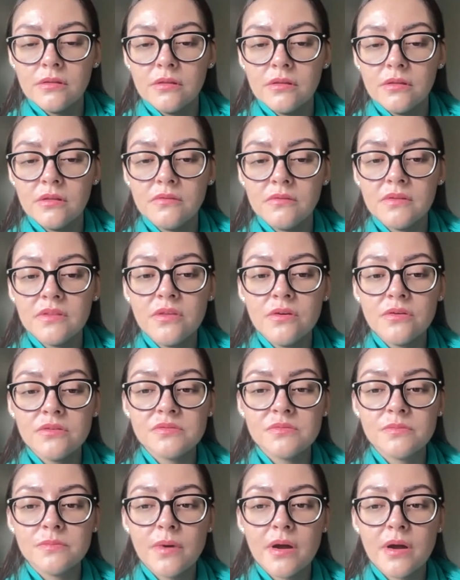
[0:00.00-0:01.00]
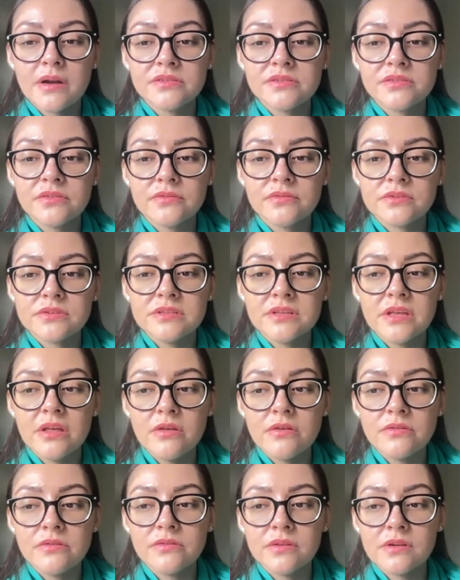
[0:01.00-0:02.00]
even those parts of
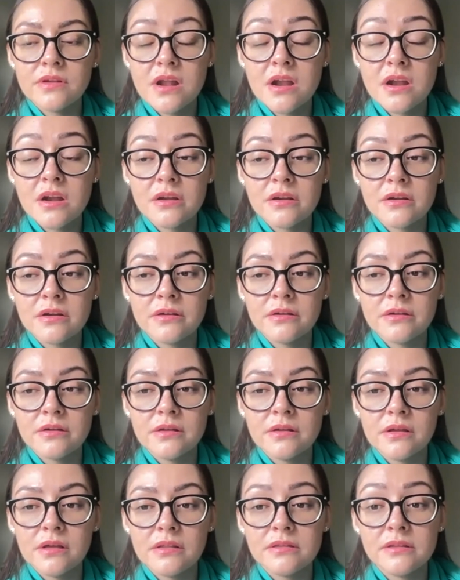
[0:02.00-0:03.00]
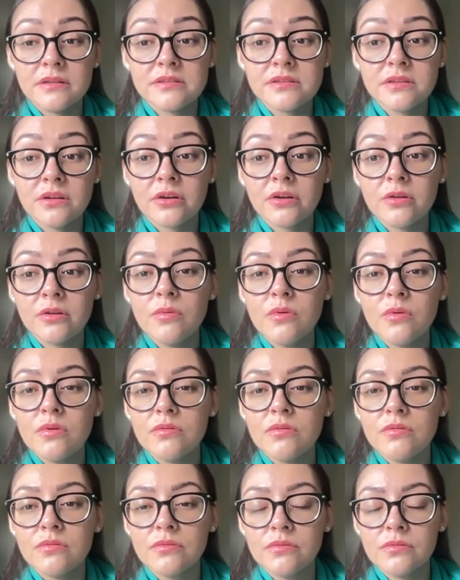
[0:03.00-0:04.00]
ourselves that are undesirable.